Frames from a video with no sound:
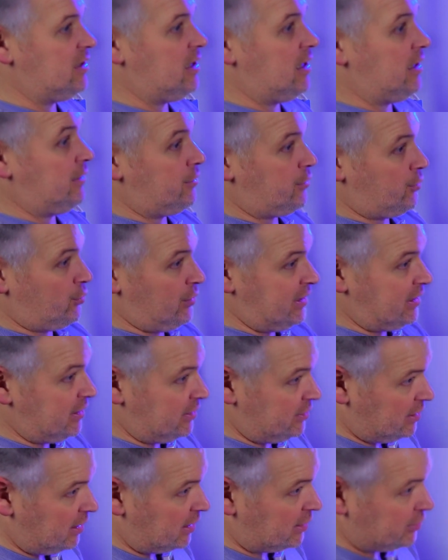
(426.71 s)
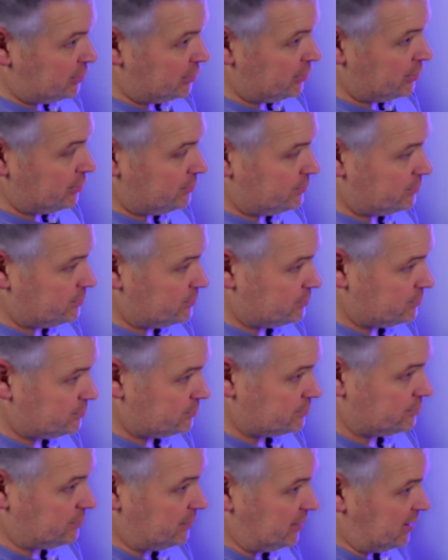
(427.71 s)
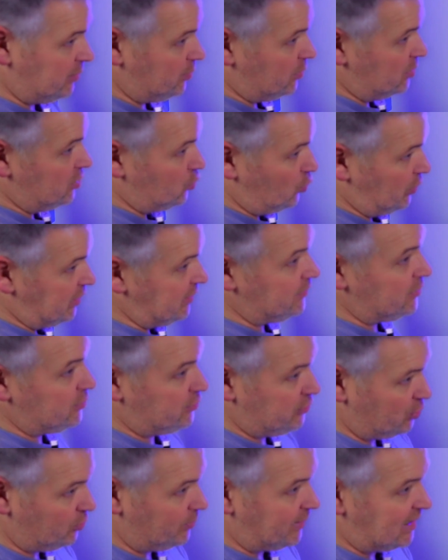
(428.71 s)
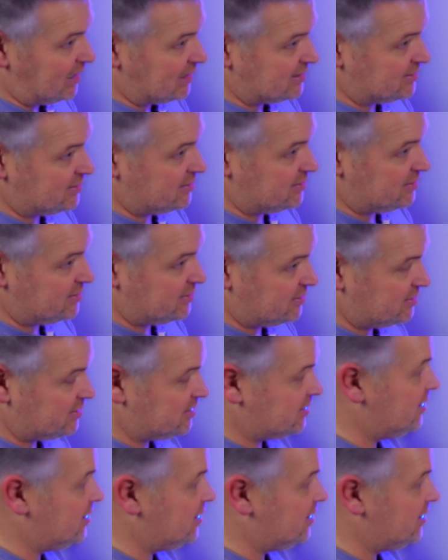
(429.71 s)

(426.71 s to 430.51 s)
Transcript: a 3-conductor in between the 2 boxes,